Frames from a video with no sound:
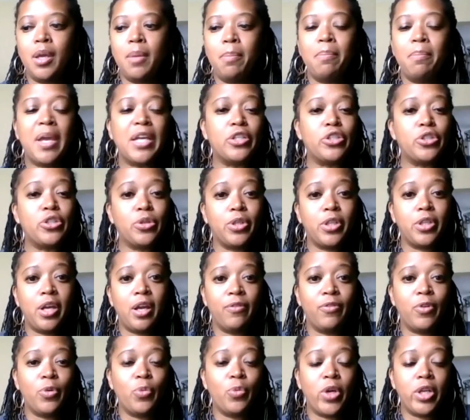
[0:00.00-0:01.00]
Make sure that
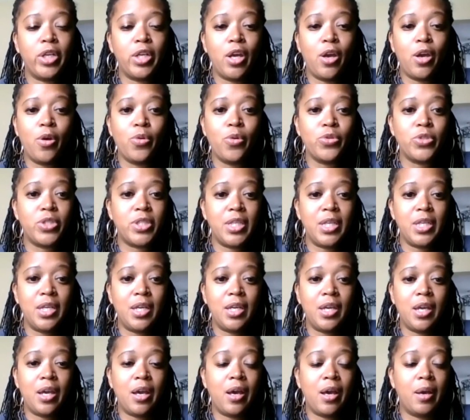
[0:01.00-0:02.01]
everyone knows
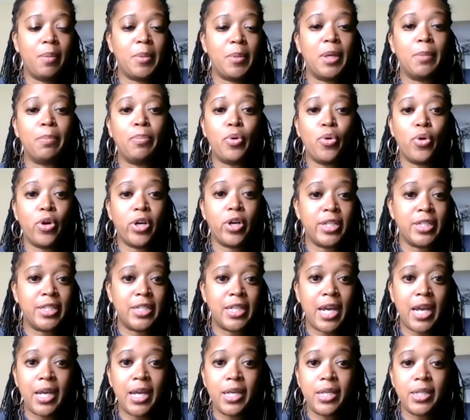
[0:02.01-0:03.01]
the important
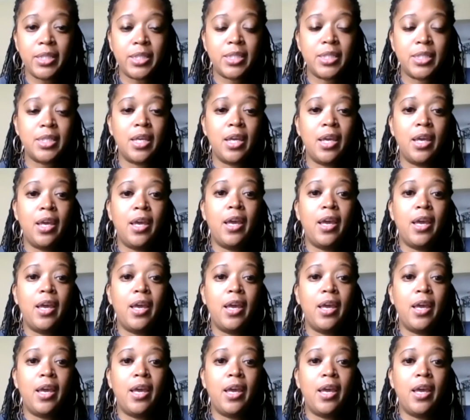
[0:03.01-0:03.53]
dates,